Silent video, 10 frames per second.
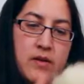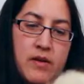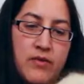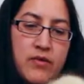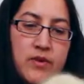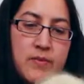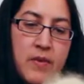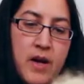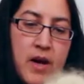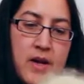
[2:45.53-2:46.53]
And for his
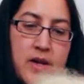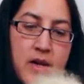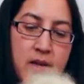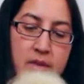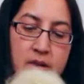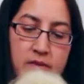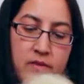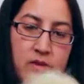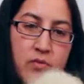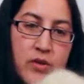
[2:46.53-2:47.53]
body, I'm not
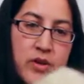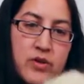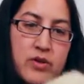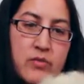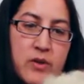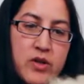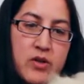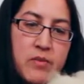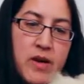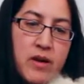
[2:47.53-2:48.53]
going to worry too
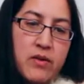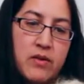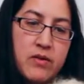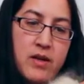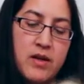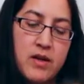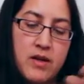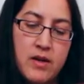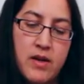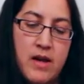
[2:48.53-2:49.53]
much about the
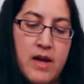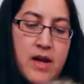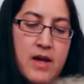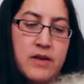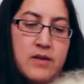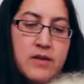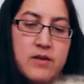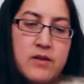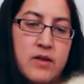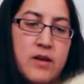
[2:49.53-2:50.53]

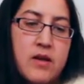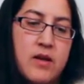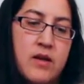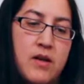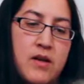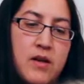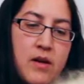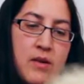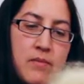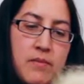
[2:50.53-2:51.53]
ends
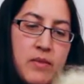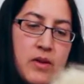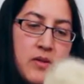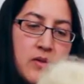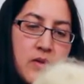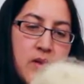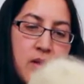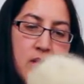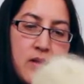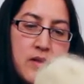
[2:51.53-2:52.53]
because
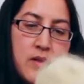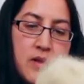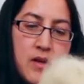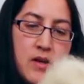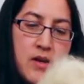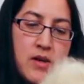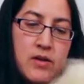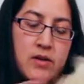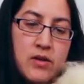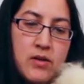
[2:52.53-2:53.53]
that
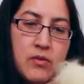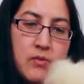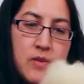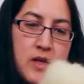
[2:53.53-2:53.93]
they'll